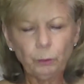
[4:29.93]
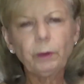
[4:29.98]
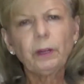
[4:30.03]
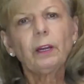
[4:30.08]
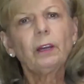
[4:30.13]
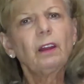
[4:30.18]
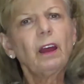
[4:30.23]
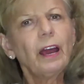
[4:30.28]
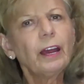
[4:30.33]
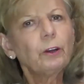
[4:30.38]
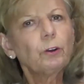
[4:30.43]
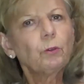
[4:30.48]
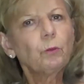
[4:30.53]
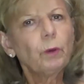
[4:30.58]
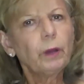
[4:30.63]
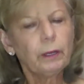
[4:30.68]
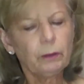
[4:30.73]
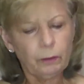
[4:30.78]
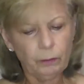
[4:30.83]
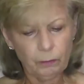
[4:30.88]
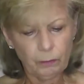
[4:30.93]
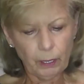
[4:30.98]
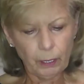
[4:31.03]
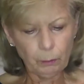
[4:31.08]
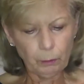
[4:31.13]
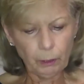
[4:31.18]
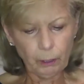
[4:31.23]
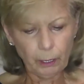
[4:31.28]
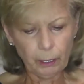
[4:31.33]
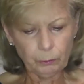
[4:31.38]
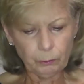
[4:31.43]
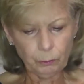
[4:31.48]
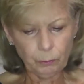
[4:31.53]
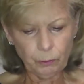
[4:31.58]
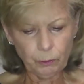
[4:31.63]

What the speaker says: bit lighter weight stabilizer.